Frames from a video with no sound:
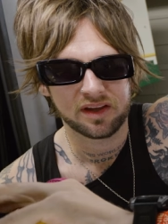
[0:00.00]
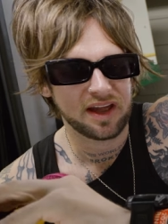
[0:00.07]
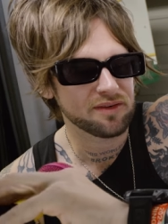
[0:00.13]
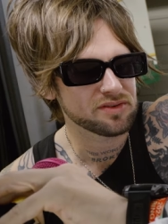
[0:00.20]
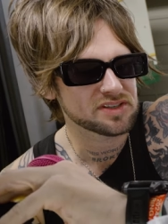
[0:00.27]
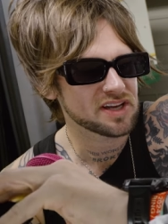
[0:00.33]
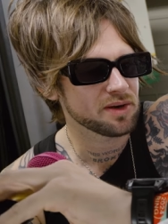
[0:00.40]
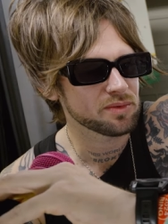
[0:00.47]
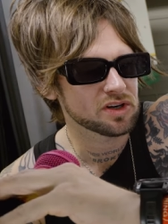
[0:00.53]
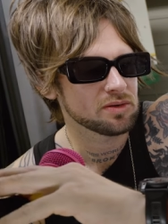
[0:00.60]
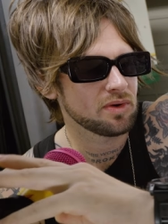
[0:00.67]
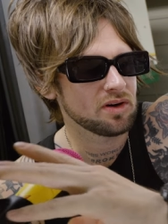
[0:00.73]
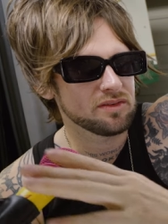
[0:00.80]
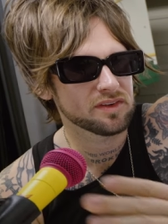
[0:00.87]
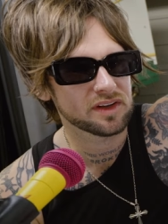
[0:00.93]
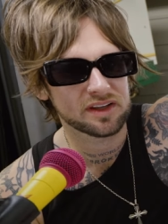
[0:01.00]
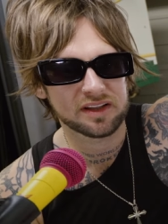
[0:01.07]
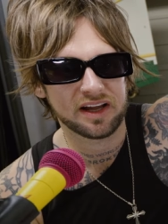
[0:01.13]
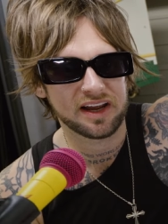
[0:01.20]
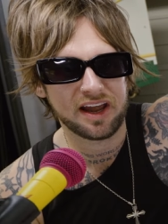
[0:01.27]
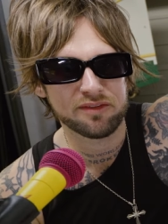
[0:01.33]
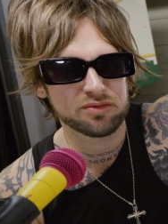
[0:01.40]
every time we come over here,
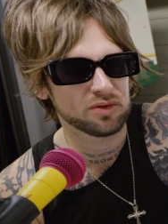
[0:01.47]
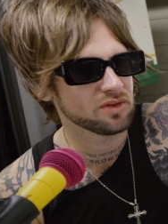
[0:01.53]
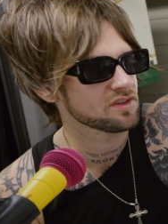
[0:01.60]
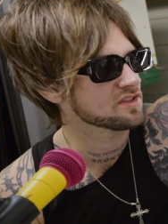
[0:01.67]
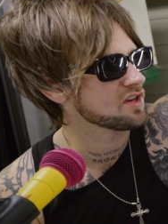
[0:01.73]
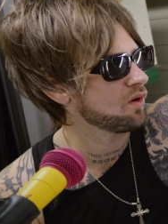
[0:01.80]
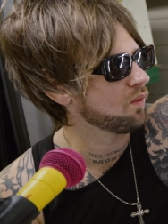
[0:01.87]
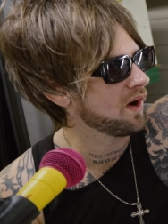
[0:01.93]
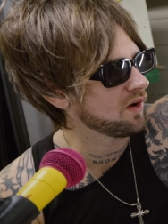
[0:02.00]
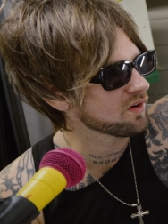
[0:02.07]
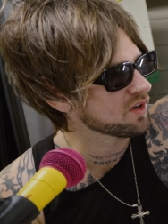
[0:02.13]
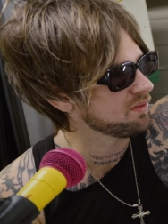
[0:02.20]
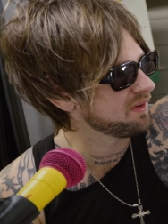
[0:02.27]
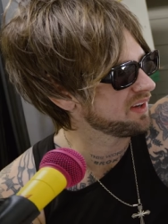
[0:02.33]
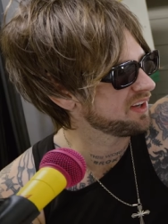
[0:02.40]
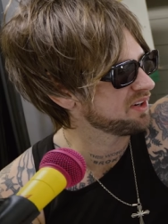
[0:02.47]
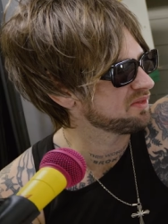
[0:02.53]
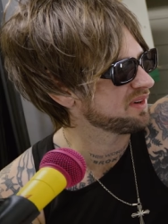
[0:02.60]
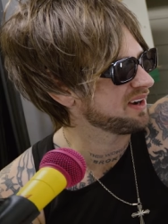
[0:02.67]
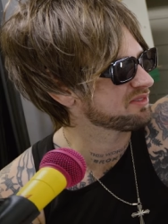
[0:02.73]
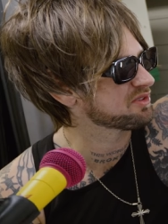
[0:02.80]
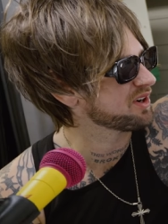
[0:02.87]
like everyone's so welcoming
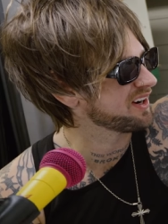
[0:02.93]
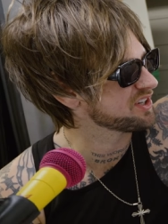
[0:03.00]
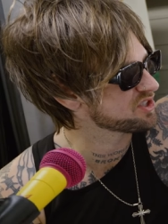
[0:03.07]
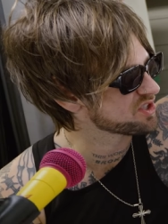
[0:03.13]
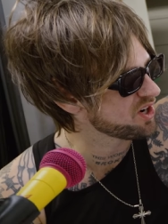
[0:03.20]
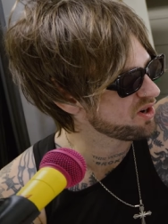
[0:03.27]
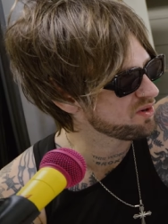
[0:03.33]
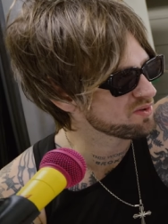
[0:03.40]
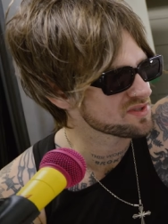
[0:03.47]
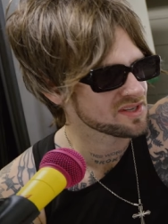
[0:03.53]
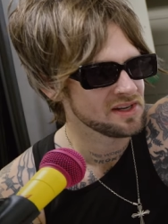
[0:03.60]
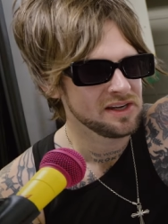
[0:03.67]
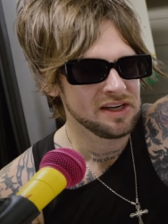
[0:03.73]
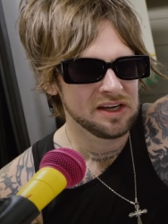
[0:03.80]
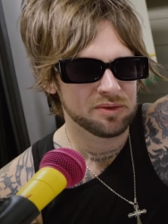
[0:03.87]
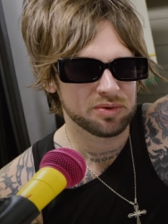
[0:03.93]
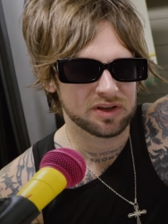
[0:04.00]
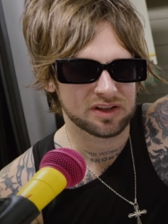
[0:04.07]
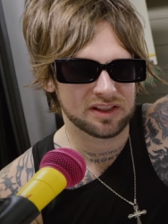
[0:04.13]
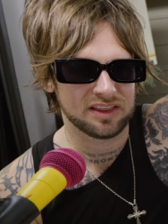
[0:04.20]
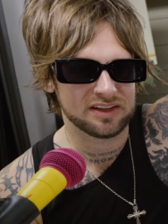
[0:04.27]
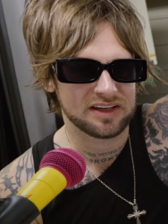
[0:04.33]
and we have great shows.
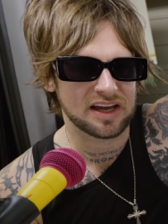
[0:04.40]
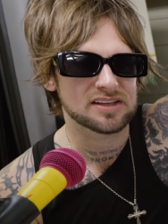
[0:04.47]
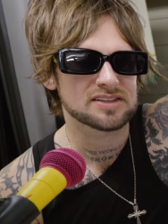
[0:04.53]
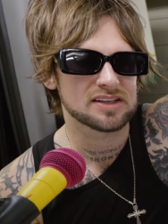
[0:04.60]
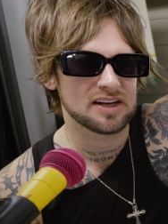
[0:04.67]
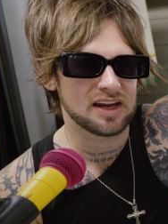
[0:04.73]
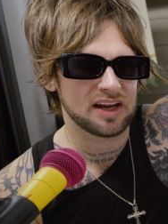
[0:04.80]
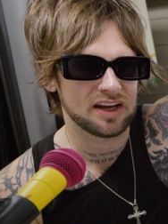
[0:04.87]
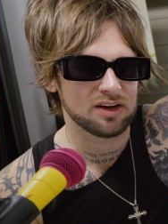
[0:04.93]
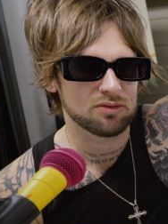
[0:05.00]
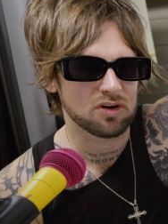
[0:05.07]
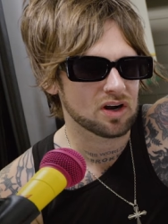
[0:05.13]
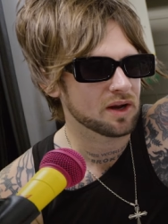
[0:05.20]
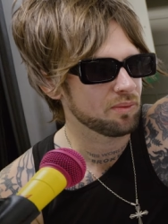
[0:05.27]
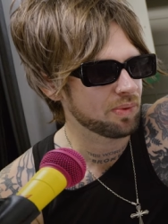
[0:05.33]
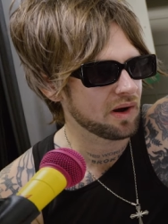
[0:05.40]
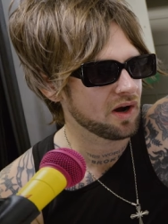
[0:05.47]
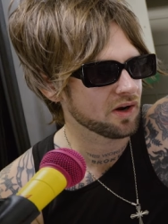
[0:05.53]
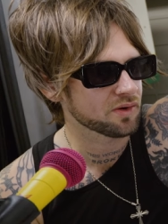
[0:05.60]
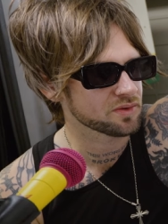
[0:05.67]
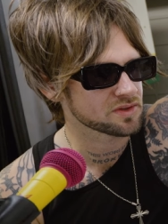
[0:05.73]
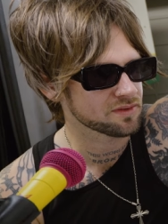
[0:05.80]
But yesterday at Rock im
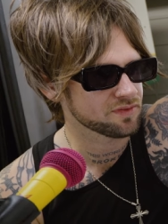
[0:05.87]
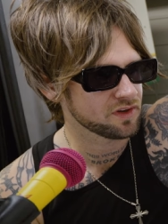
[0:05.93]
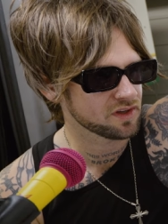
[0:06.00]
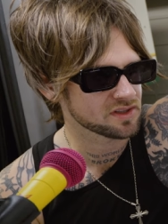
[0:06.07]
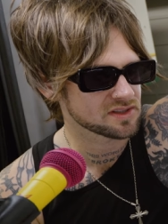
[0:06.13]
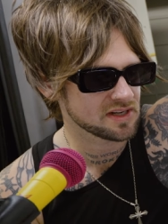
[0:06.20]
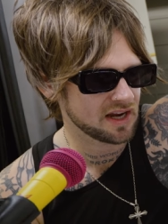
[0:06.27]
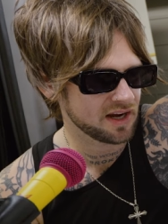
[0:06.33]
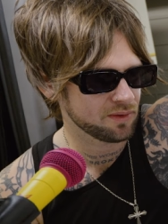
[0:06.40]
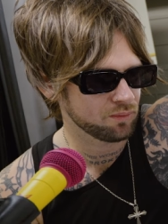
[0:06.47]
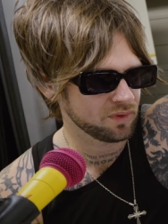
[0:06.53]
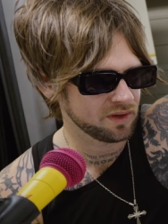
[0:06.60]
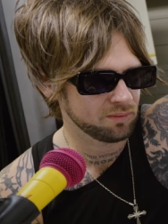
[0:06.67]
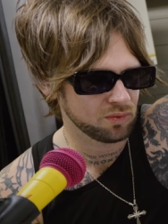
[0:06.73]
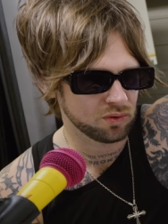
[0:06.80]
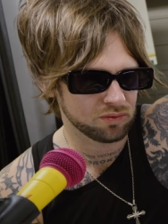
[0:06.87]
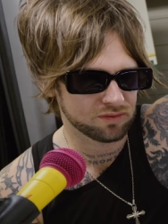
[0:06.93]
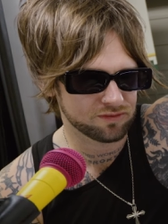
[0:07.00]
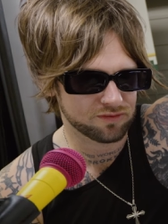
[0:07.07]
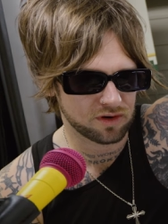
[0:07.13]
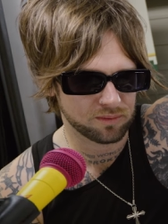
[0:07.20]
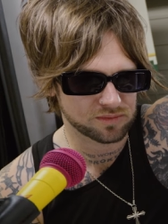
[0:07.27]
Park was the first time we
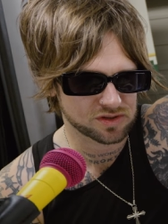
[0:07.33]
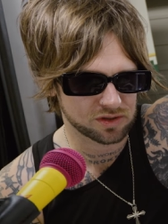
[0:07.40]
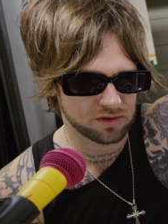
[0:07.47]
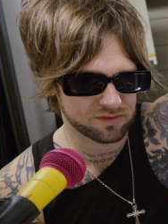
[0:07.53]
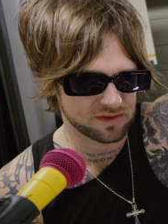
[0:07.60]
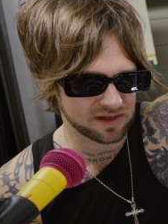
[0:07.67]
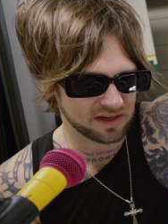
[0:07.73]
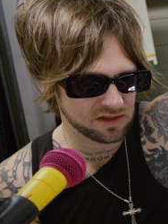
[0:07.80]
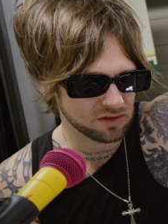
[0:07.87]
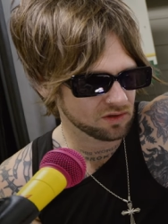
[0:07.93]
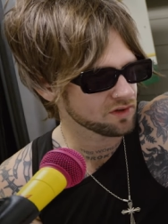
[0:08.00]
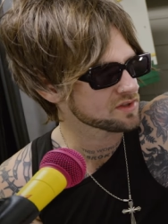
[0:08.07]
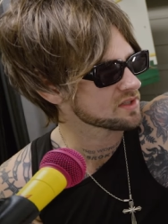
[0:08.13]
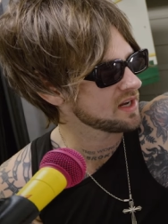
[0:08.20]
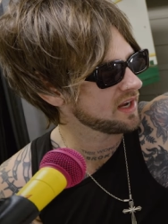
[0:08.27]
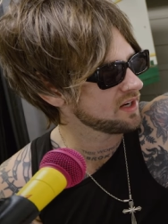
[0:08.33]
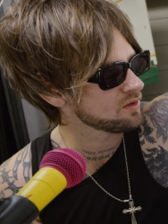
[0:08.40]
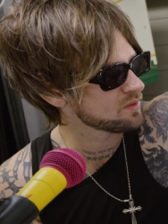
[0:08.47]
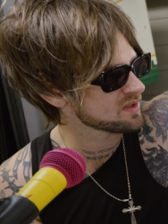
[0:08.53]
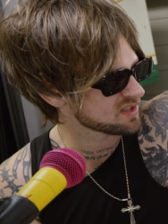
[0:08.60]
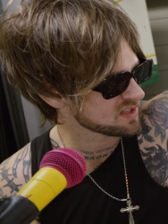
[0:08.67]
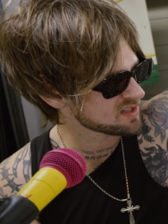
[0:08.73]
moved from sort of the indoor
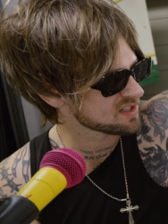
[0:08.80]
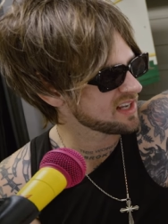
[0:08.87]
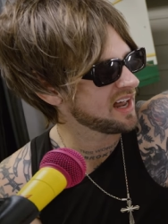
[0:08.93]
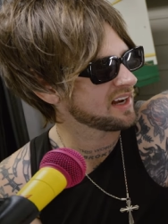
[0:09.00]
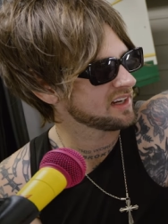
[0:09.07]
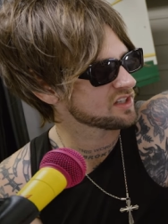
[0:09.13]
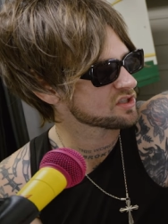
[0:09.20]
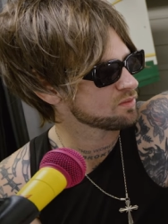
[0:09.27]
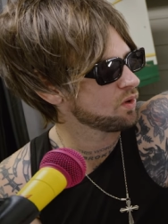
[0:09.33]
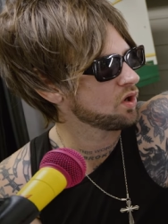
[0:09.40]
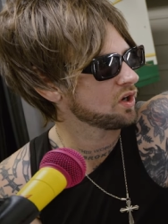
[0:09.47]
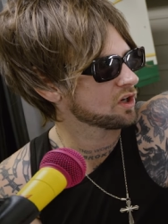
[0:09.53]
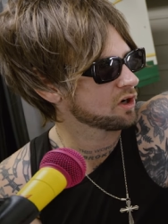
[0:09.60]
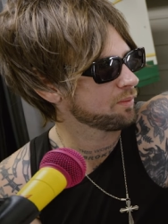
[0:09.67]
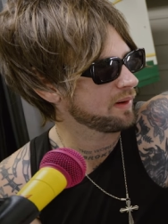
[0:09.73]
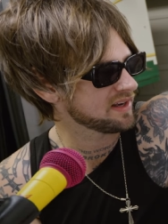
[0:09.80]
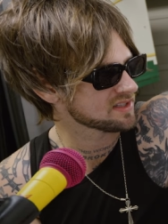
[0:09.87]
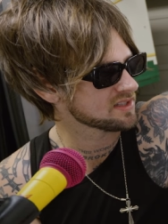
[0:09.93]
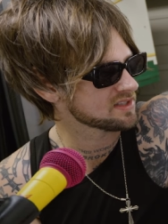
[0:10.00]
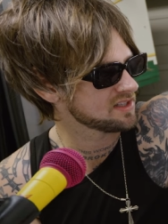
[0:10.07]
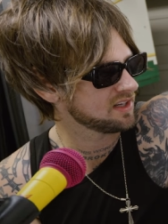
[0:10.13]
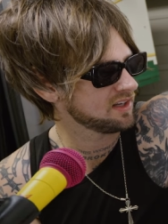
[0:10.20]
stage, which is slightly smaller
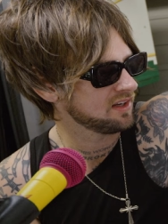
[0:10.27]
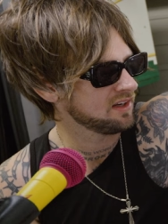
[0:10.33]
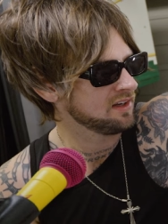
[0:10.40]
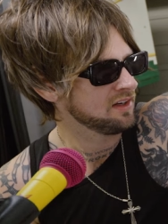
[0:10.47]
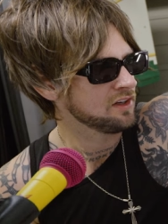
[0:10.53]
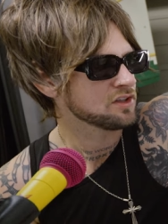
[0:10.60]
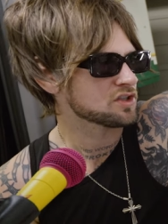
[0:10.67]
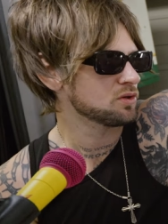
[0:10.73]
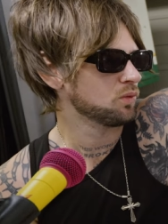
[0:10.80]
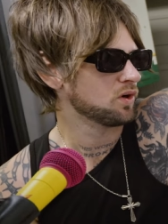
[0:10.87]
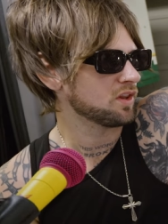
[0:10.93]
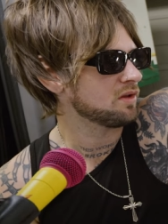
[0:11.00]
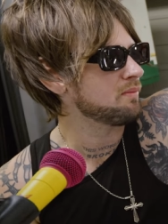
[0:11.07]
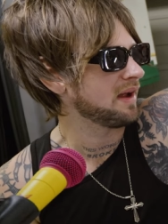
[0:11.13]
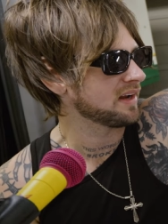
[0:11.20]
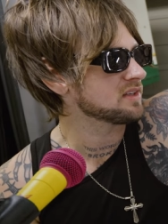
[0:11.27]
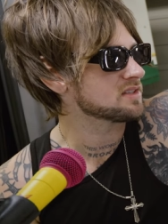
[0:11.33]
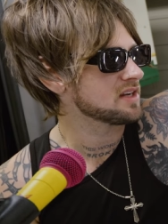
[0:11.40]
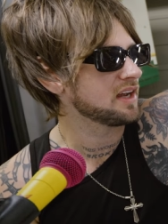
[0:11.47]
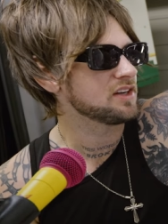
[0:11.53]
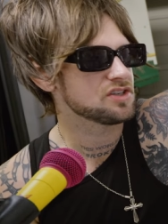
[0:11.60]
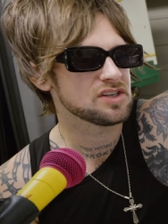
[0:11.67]
capacity, yeah, sure. to one of the main
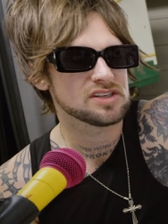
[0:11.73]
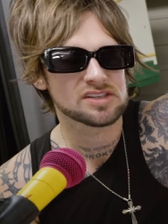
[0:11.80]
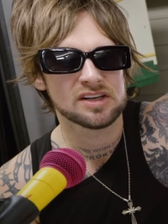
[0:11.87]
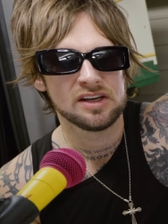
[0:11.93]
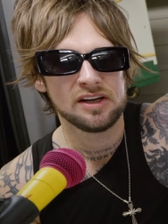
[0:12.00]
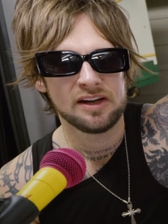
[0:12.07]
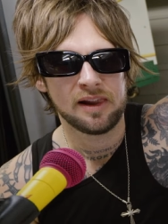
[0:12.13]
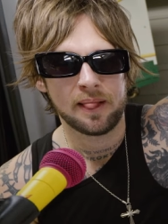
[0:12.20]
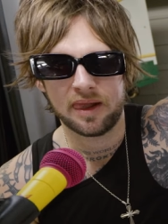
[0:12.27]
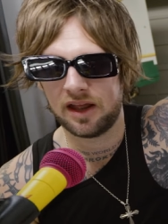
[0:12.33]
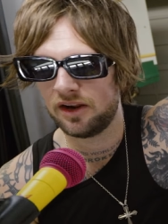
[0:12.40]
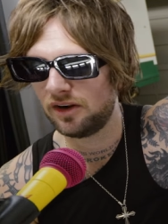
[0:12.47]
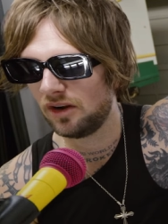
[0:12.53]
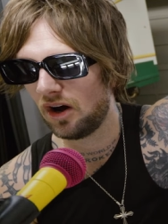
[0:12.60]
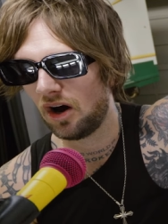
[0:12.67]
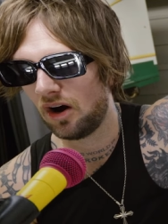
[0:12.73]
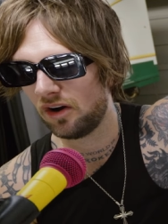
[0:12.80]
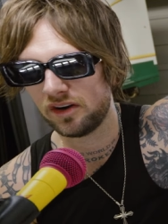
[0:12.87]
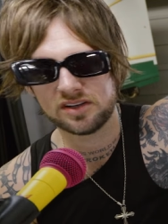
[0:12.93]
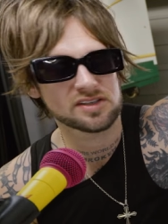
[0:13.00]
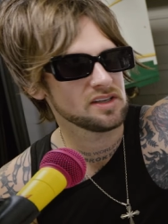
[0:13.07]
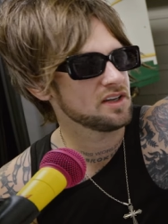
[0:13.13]
stages. And
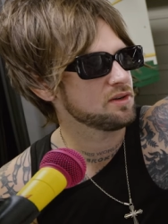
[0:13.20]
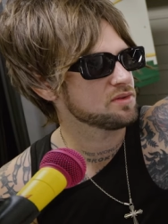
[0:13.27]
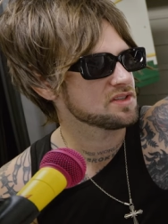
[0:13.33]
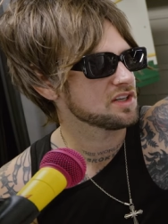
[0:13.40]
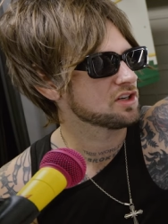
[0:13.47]
honestly, it was